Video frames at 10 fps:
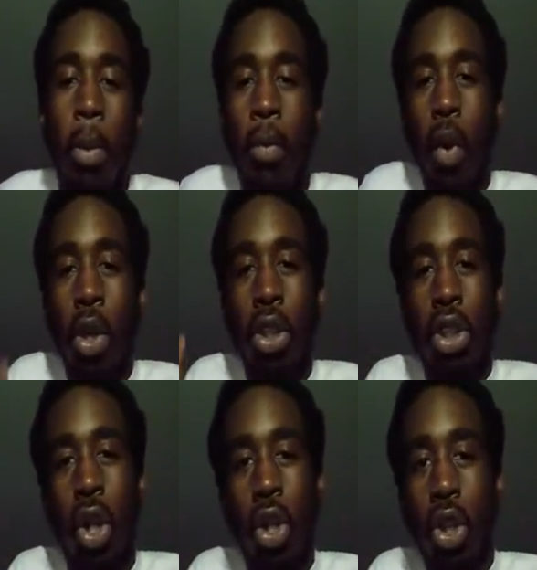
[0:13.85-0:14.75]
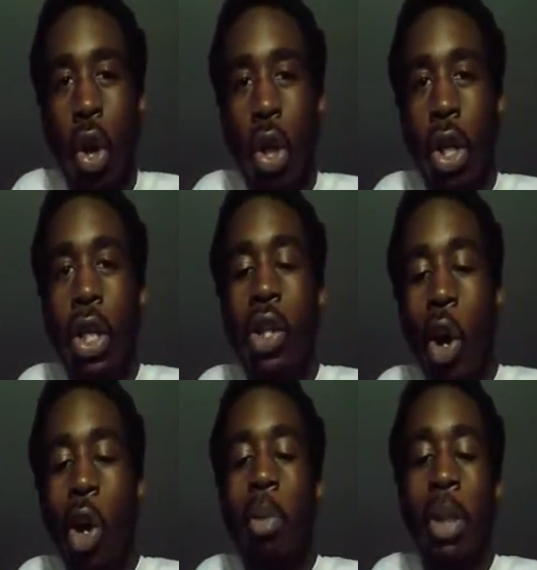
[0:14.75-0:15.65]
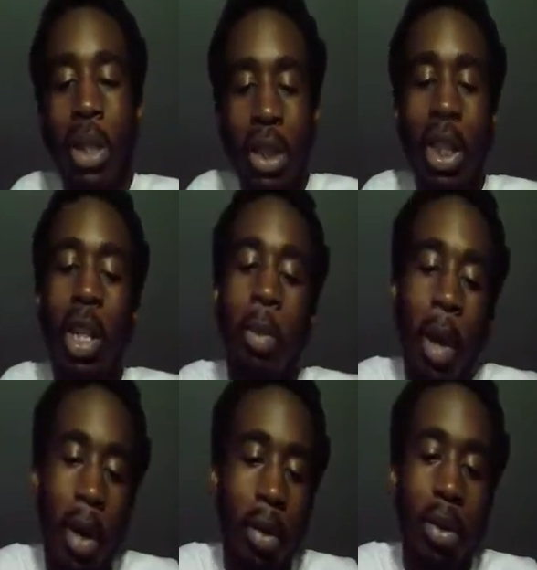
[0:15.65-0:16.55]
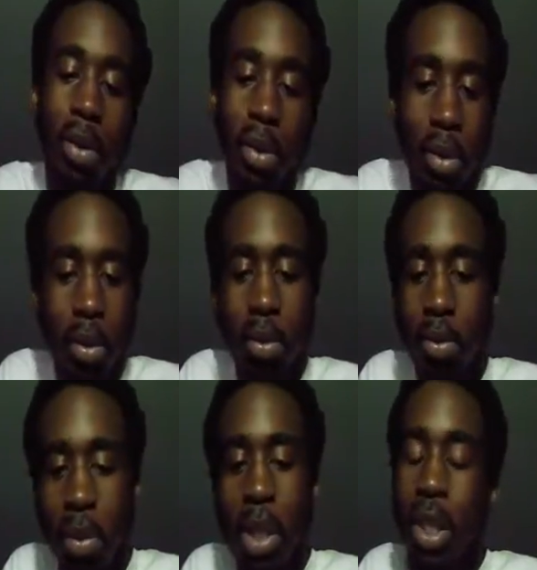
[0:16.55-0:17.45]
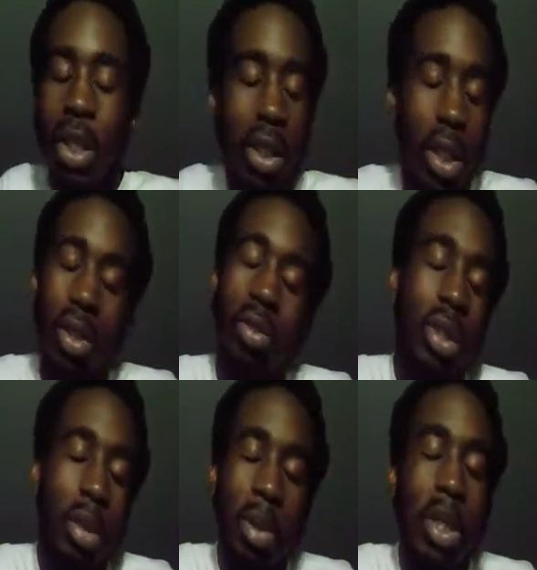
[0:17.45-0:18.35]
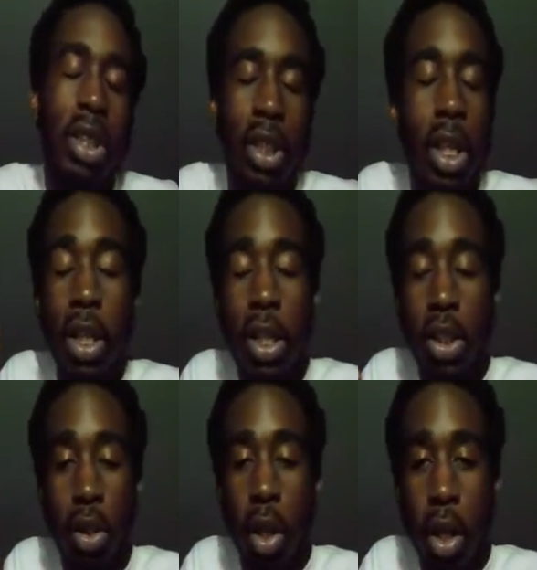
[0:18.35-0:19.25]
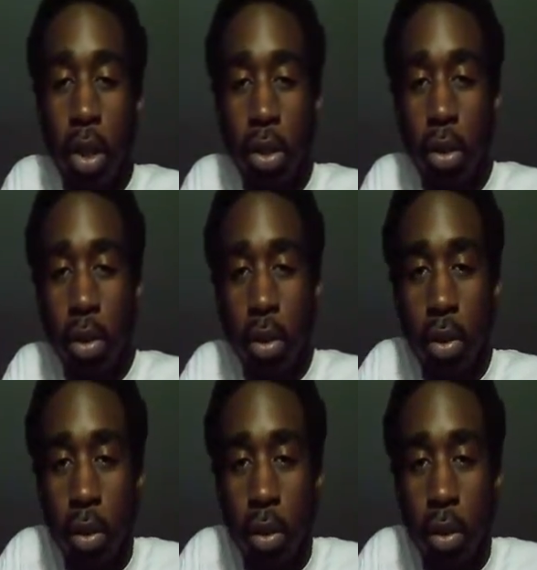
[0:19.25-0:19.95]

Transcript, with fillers: Now before you start talking garbage and about me, you know, let me say this, alright?